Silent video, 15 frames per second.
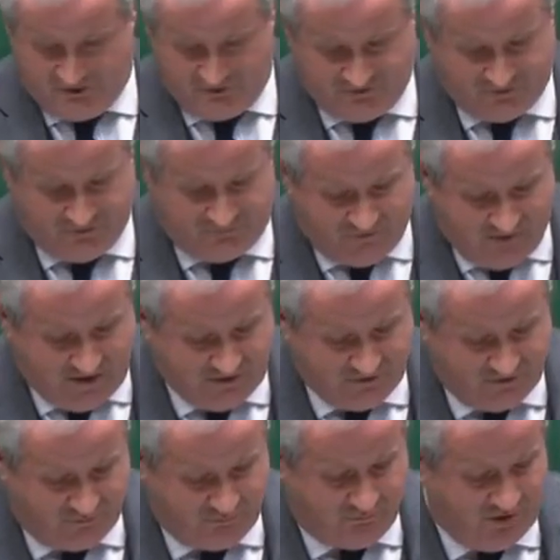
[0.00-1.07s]
to defend
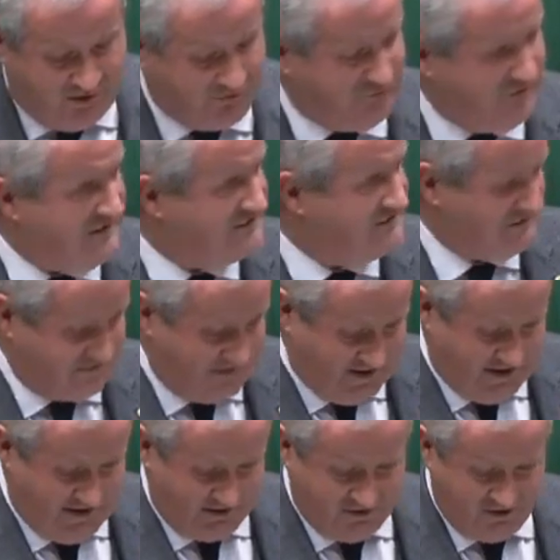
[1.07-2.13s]
this barefaced
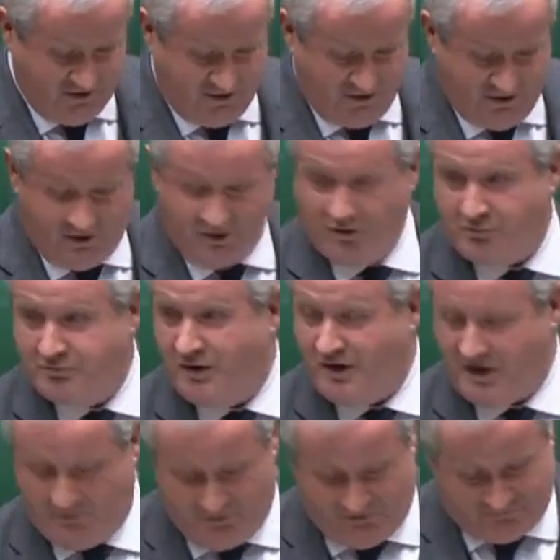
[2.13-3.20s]
attack on our
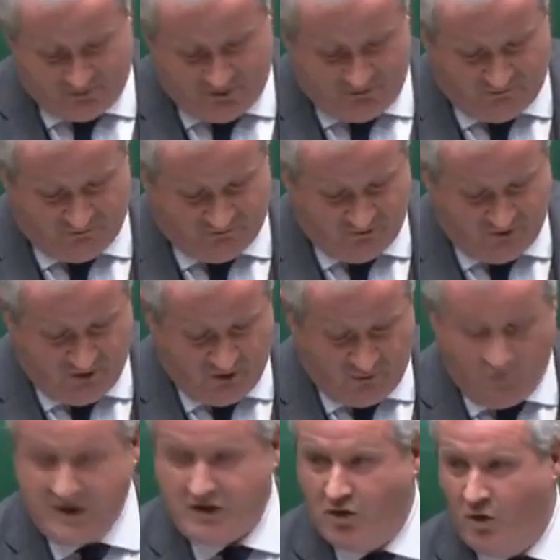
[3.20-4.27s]
Parliament's powers.
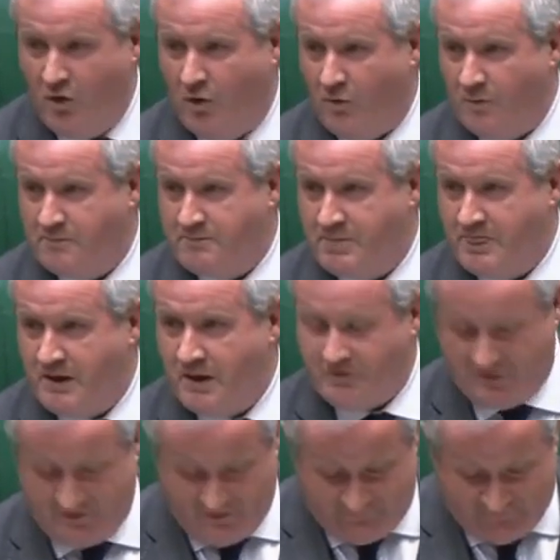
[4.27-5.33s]
We know
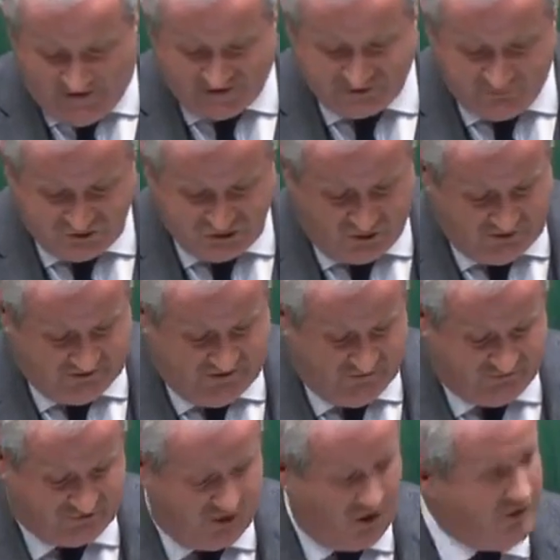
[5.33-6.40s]
that the vast majority
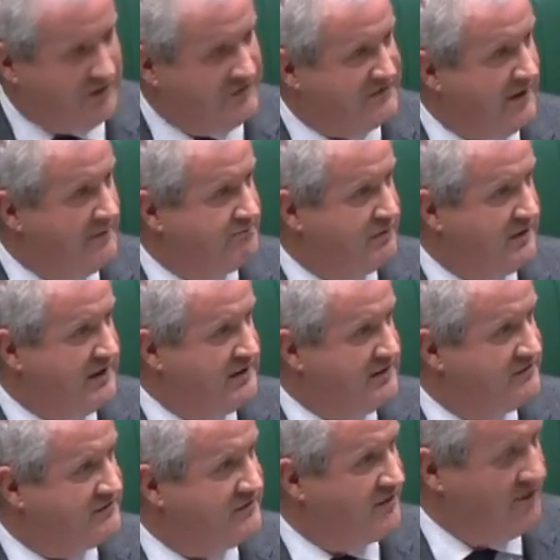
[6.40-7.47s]
of Scotland's
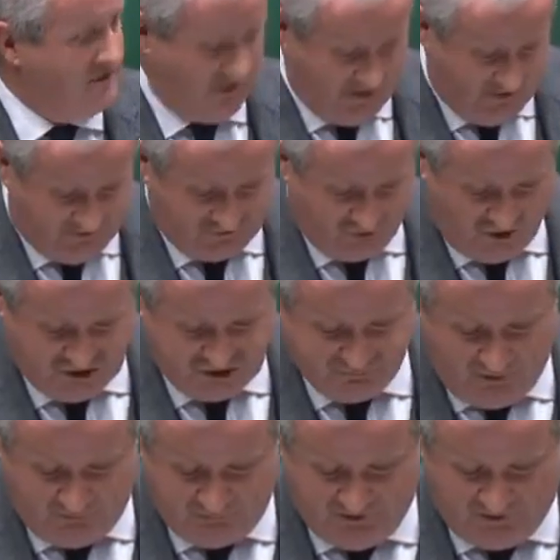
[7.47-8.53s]
MPs and the Scottish
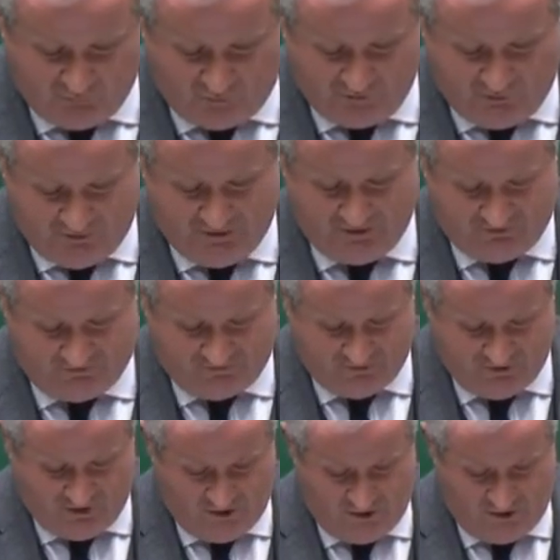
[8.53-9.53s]
public will be with us.